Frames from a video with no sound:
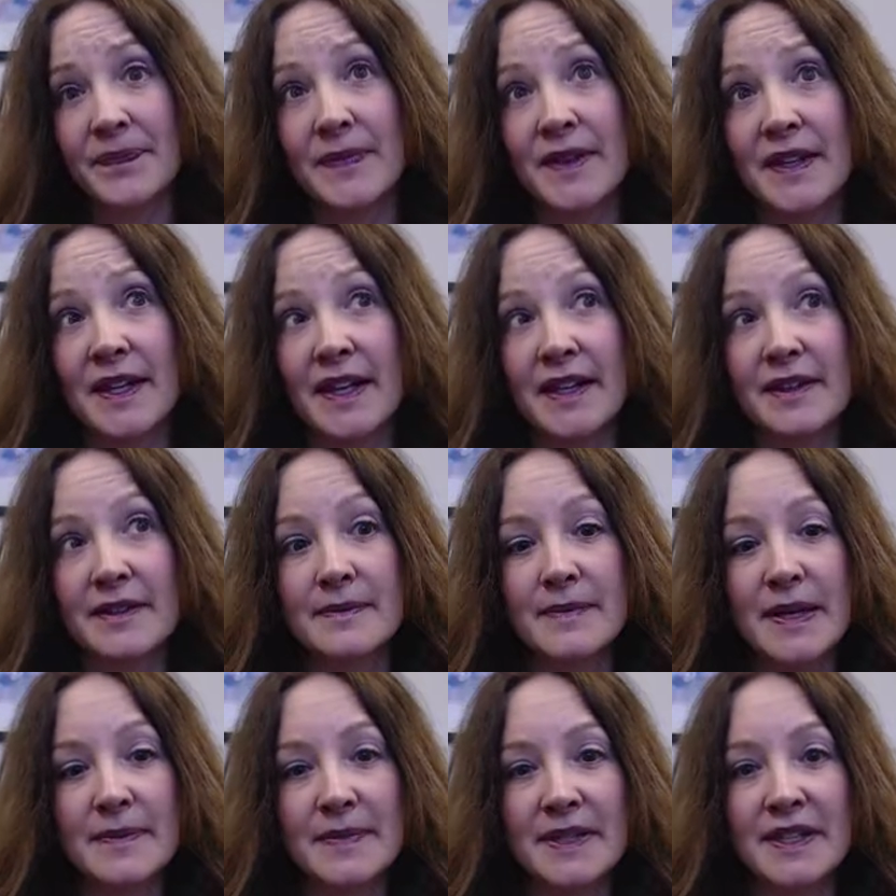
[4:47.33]
that there
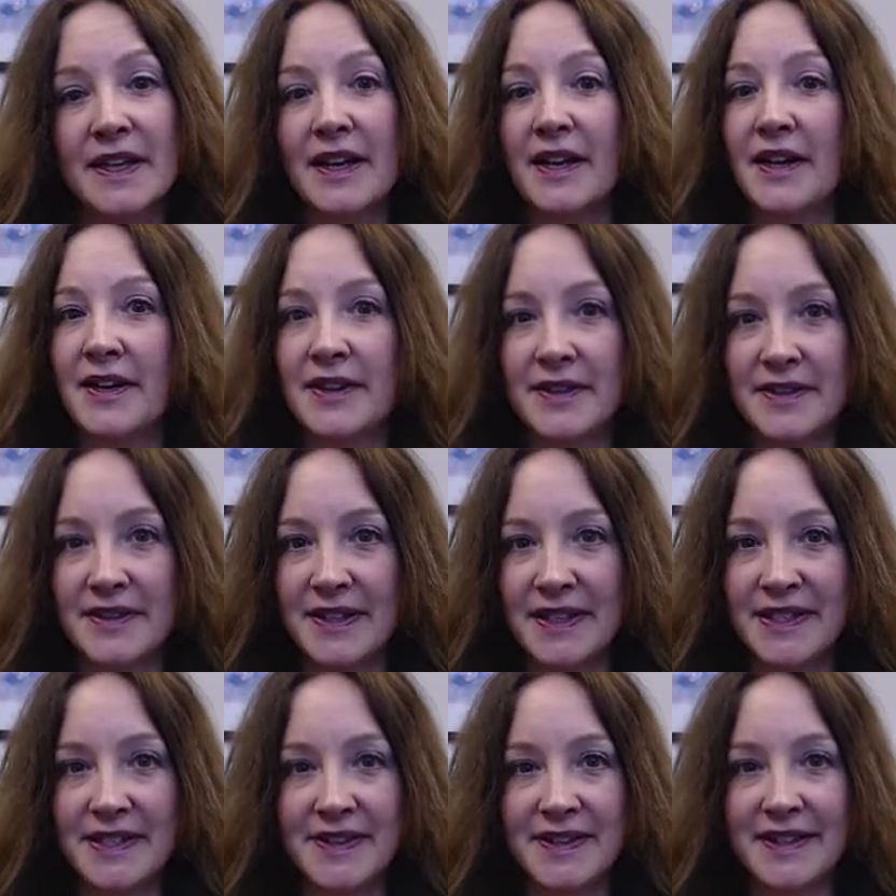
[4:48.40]
might be other
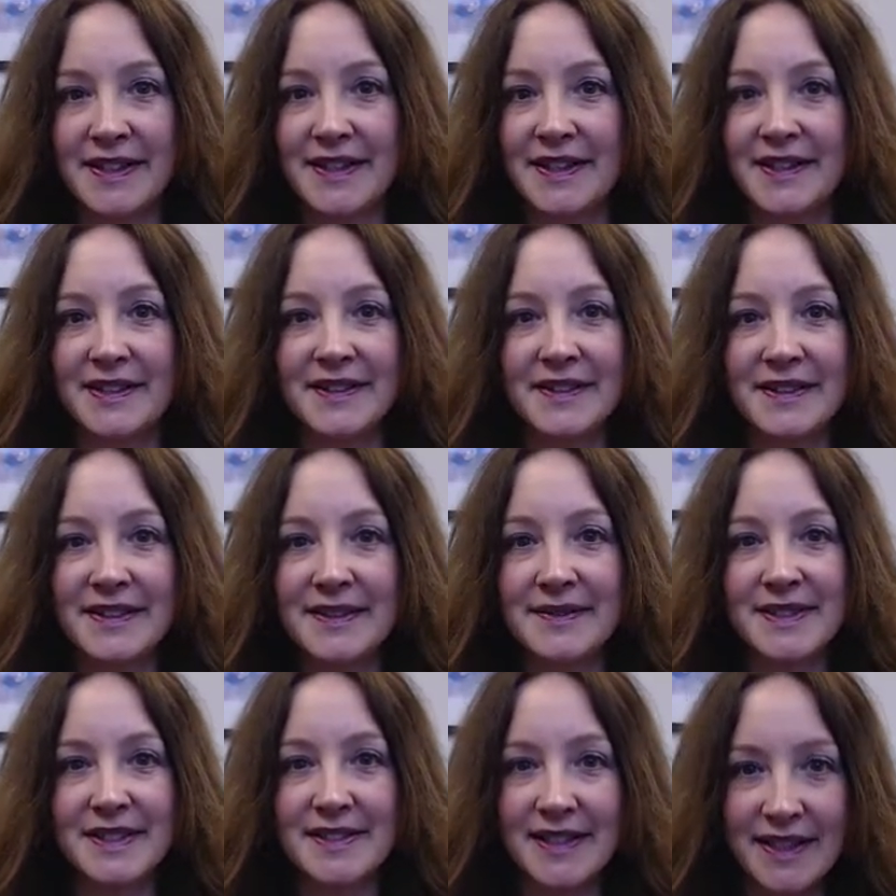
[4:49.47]
criteria that you end up
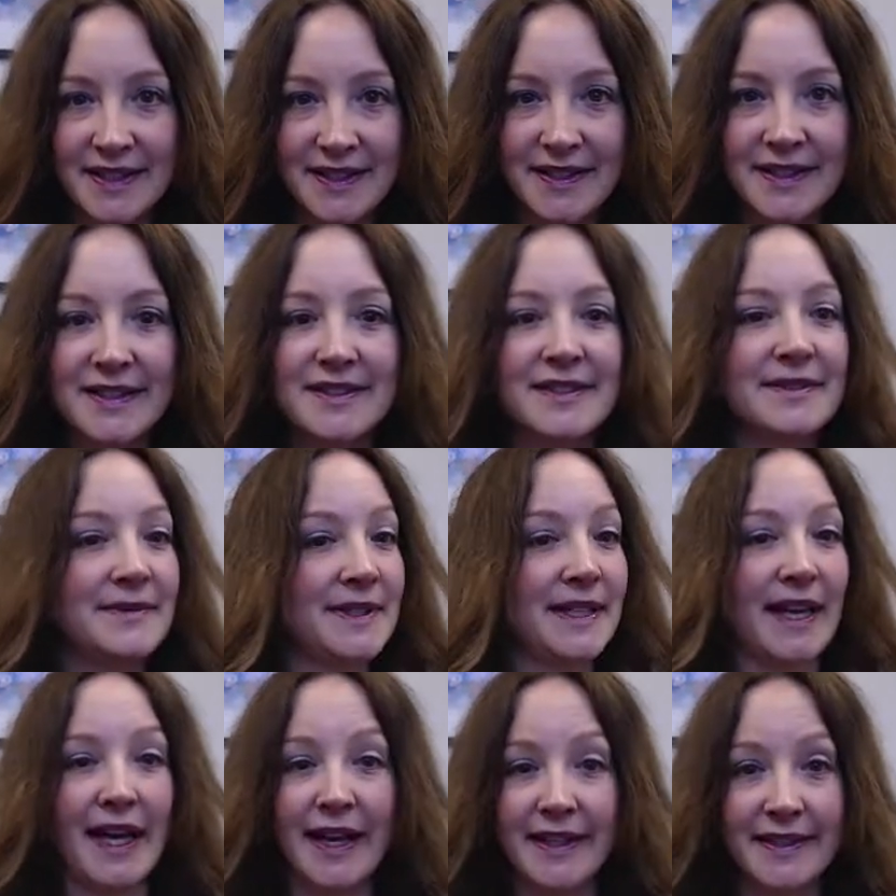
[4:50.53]
deciding needs to be
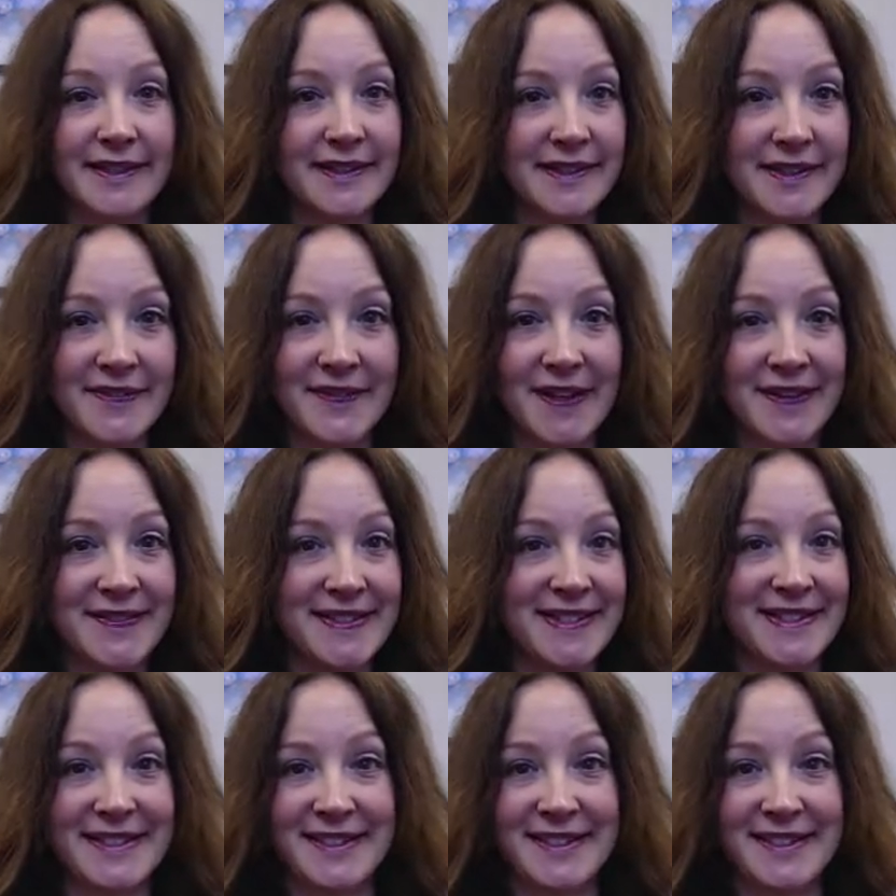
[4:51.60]
added to the 5 C's.